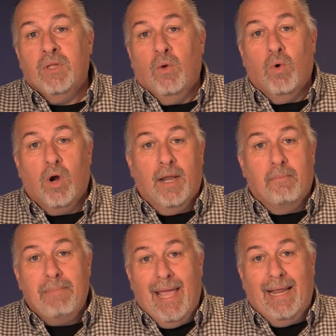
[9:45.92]
we're on a
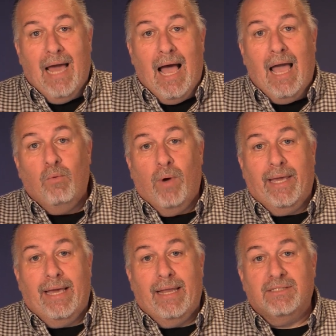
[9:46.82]
main highway
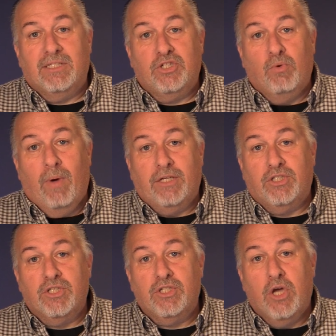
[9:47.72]
kind of
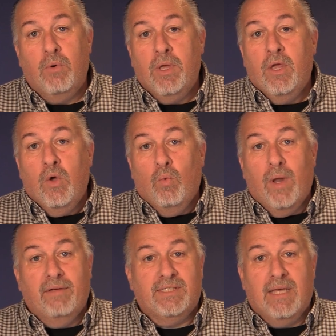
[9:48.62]
situation. So
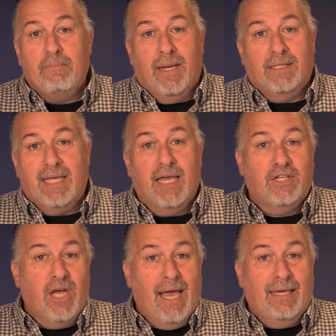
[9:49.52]
what if somebody's
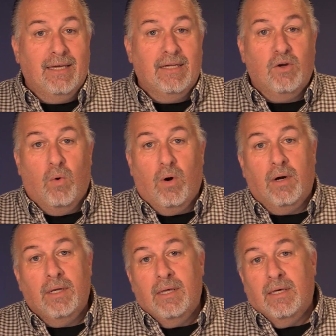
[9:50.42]
hitchhiking,
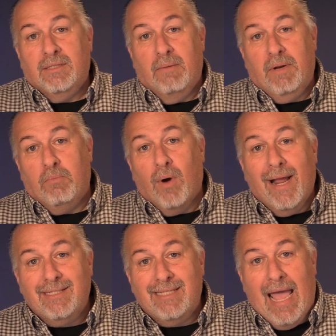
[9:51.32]
or somebody
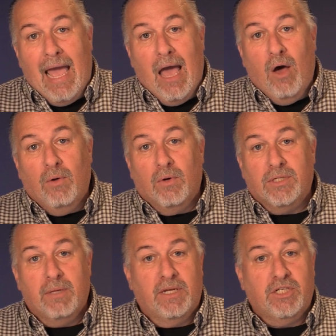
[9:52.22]
breaks down, or
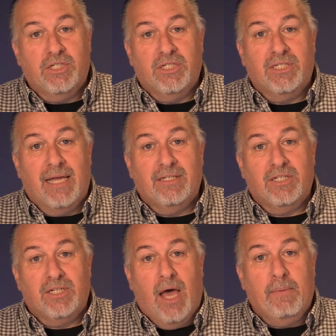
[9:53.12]
somebody just decides to
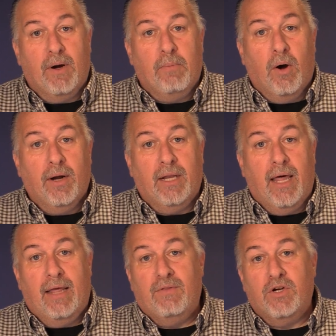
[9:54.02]
stop in our parking
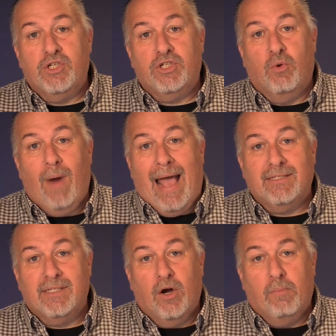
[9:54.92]
lot and they're just
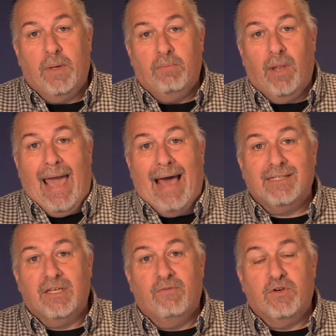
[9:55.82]
harassing our people,
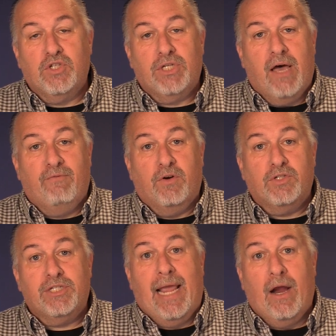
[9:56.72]
asking for stuff or
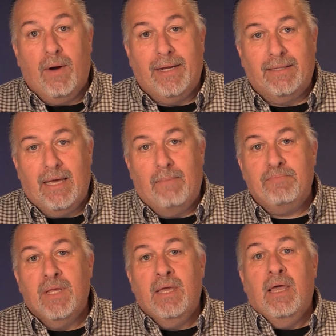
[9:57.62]
scaring them,
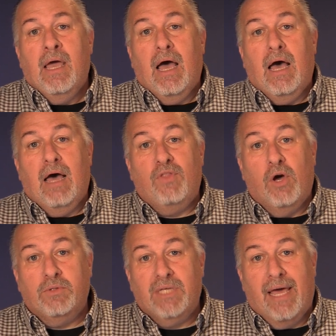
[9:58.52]
uh,
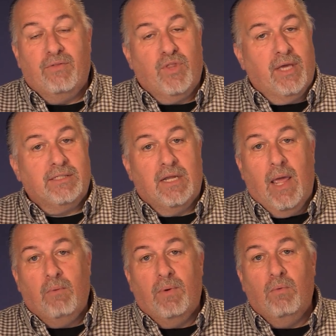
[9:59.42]
those kind of things. And,
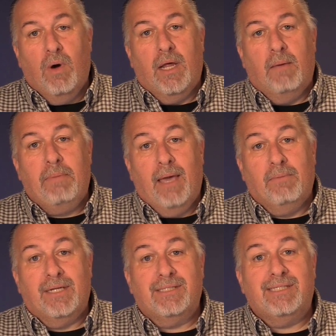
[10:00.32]
and we want to be
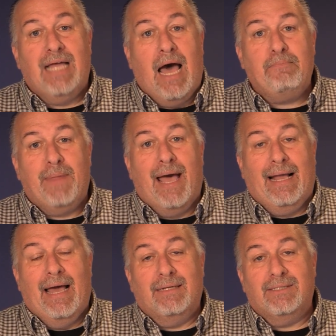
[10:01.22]
able to stop that
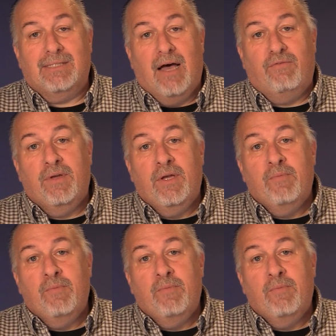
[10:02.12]
kind of stuff